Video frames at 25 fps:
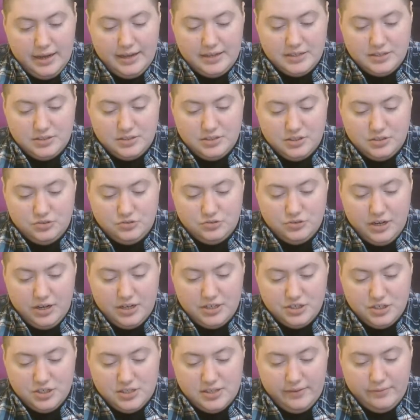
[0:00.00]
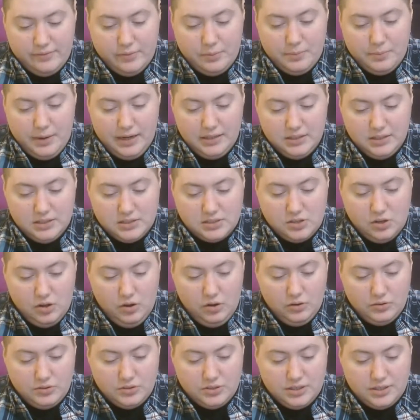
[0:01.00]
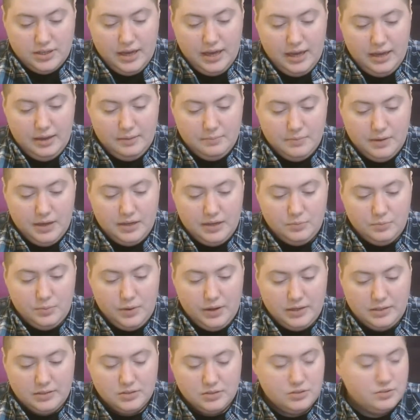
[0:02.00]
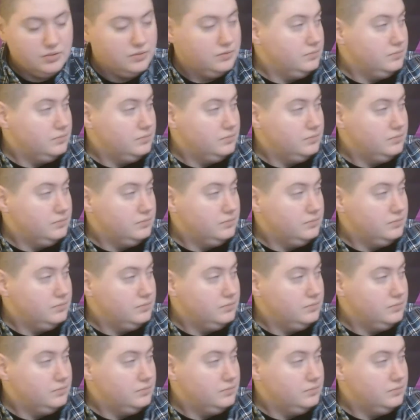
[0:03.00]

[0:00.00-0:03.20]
as the dredges of a mindless cult that came and went.